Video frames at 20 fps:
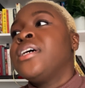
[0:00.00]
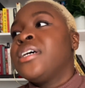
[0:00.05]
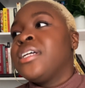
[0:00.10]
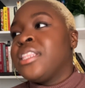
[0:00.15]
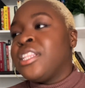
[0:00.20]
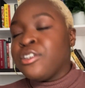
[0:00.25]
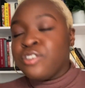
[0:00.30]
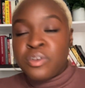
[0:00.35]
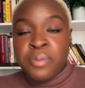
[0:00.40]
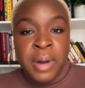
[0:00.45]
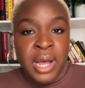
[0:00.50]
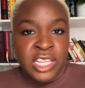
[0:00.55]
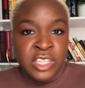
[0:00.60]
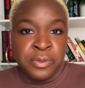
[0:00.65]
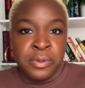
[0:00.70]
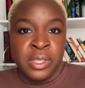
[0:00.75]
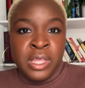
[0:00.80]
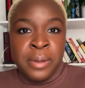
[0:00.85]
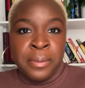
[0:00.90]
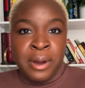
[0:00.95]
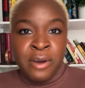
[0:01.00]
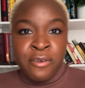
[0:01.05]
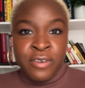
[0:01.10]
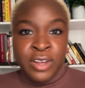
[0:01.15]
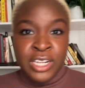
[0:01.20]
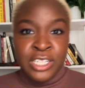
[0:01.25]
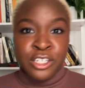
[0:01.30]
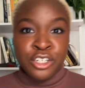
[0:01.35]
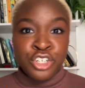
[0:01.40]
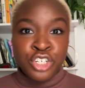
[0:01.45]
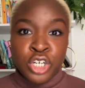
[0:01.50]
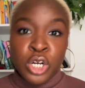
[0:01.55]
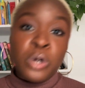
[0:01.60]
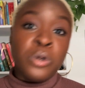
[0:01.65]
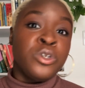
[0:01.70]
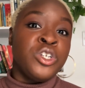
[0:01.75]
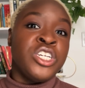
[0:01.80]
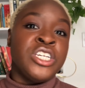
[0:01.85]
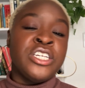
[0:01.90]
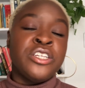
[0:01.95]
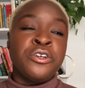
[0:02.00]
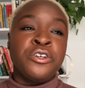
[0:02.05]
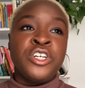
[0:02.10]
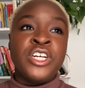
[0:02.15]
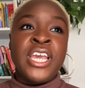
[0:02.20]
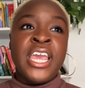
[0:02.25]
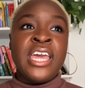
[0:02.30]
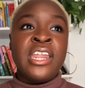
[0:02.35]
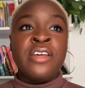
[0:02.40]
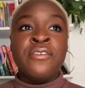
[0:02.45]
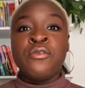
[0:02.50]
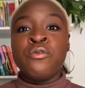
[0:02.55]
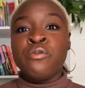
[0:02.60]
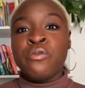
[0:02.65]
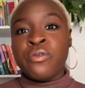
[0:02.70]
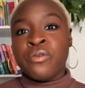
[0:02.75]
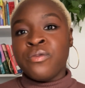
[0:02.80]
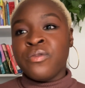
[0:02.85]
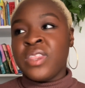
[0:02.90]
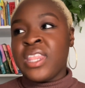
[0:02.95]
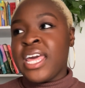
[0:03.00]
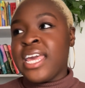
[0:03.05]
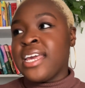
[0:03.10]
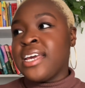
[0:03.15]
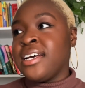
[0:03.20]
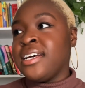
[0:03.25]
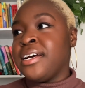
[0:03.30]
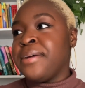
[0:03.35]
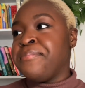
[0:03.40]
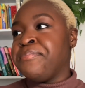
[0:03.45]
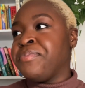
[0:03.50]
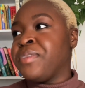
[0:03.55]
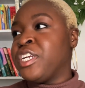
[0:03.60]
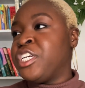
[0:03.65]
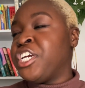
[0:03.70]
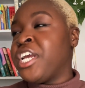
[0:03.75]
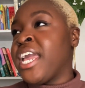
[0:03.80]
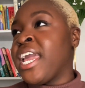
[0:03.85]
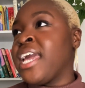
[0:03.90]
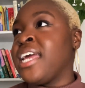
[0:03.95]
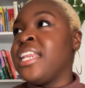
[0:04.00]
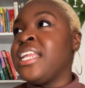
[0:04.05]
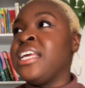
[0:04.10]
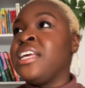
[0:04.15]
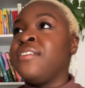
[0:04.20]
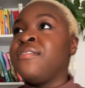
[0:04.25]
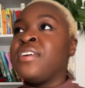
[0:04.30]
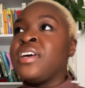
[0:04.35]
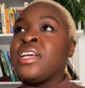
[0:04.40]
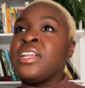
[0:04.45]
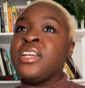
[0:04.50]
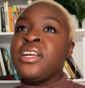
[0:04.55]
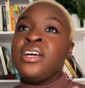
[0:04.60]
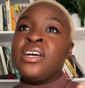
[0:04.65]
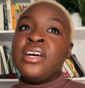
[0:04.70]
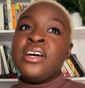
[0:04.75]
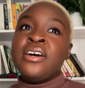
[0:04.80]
there's a possibility I might run into Shoji. So she can't even like, she can't even,